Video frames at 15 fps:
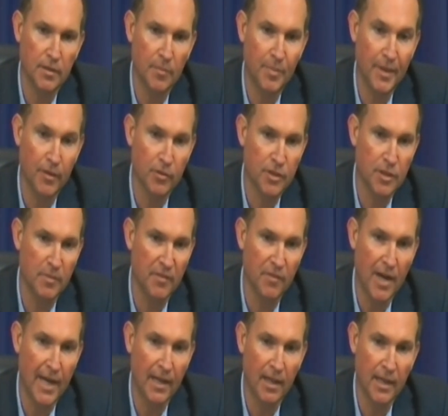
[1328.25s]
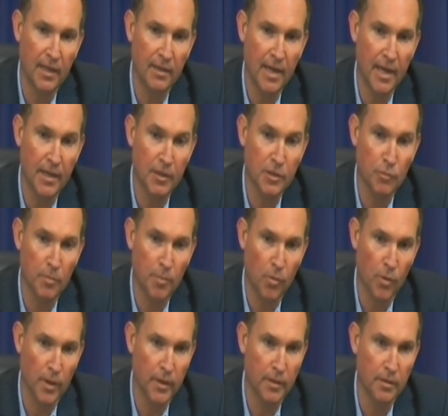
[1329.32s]
appears to be violating that and it's
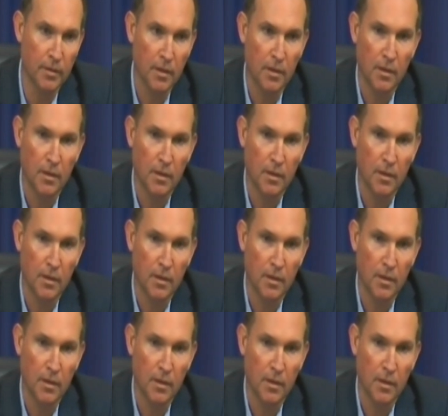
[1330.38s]
reported,